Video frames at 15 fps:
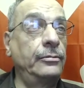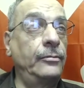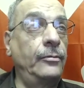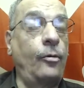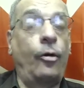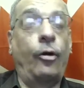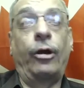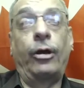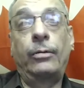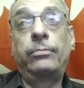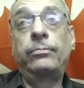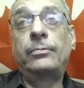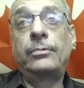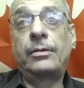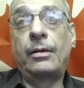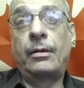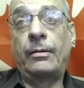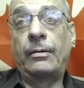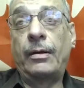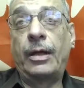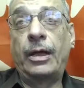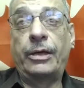Or uh,
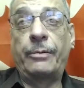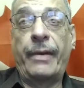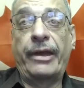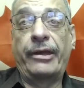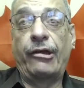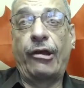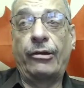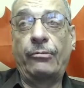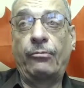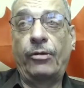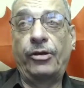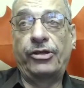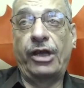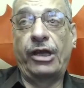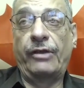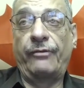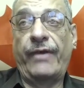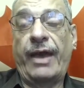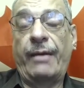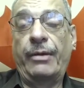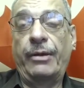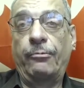it depended on which side of the
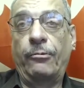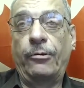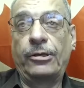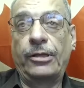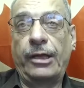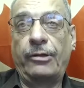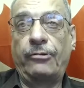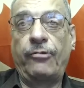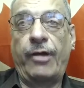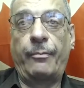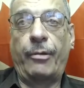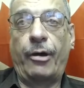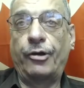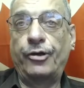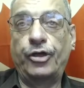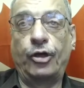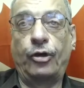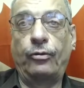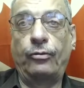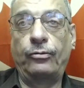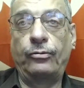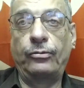family was like Grandpa
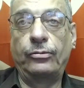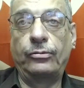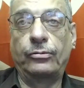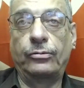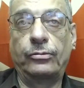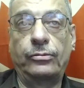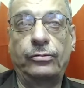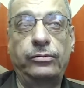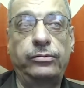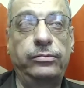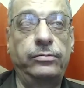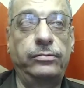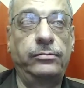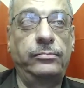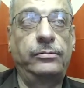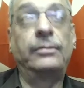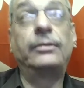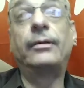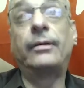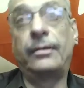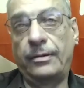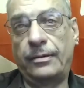Joan,
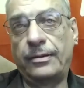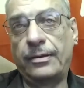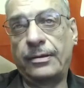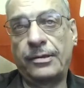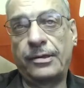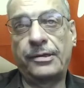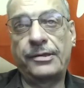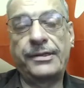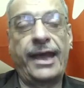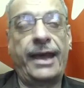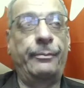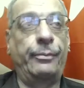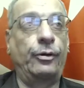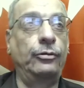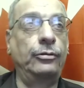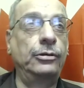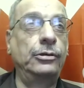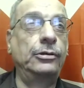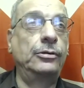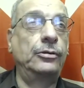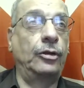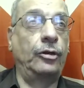just a sample,
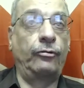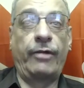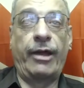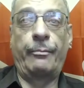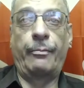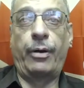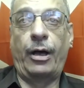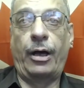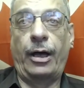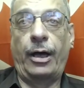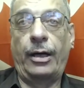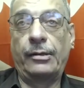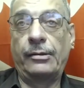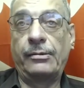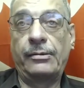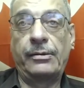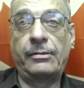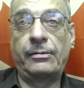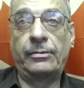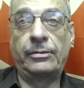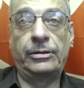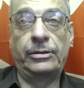or Grandpa,
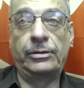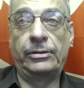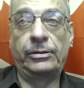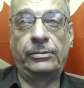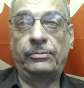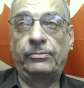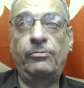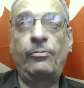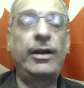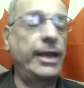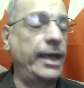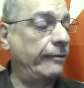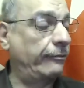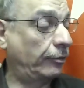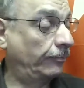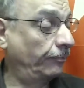um, whatever.